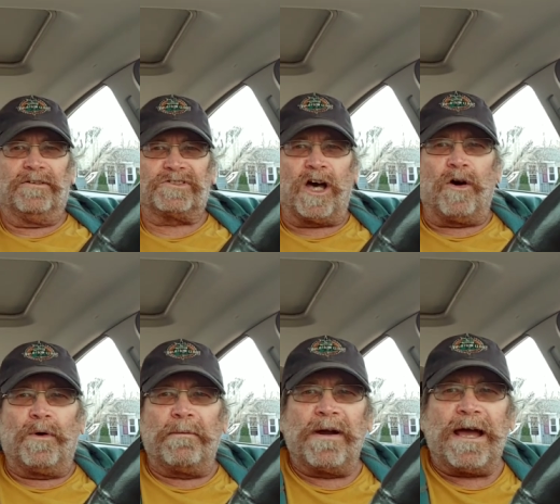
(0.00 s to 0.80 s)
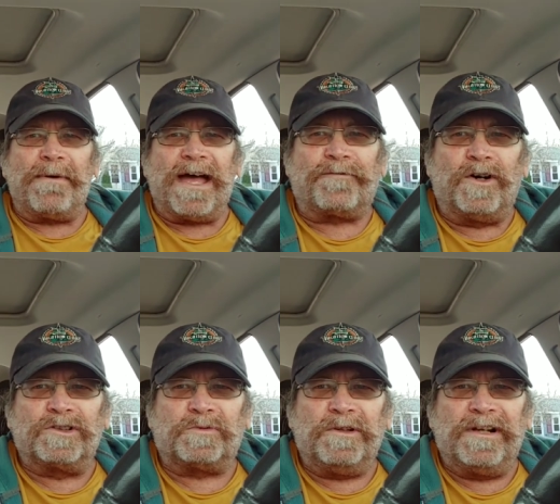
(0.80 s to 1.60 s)
So we'll be right back,
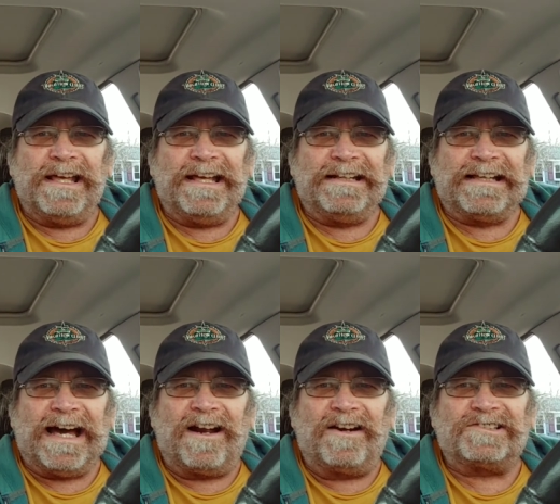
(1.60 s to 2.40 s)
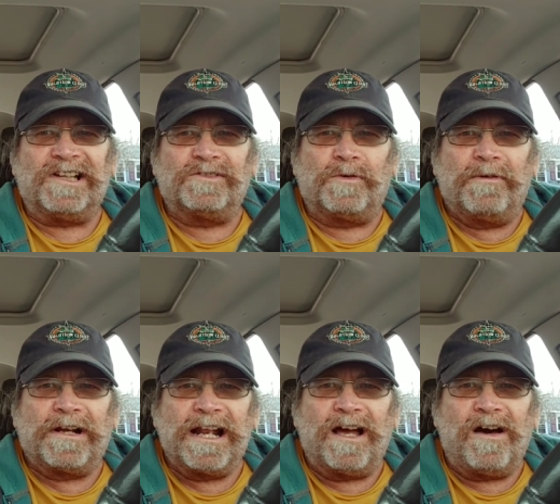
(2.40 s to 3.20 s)
folks. We went ahead and got ourselves where we're
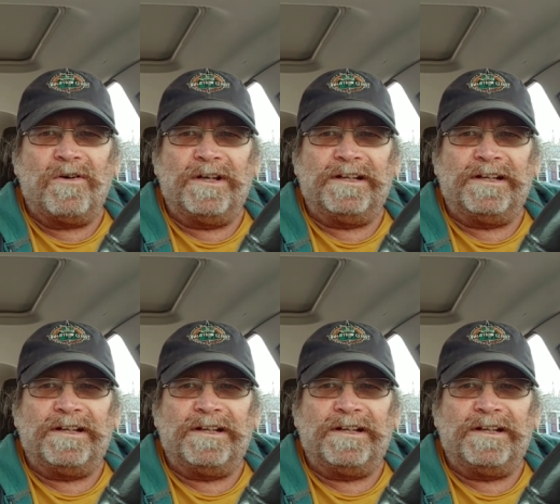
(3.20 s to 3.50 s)
going to go,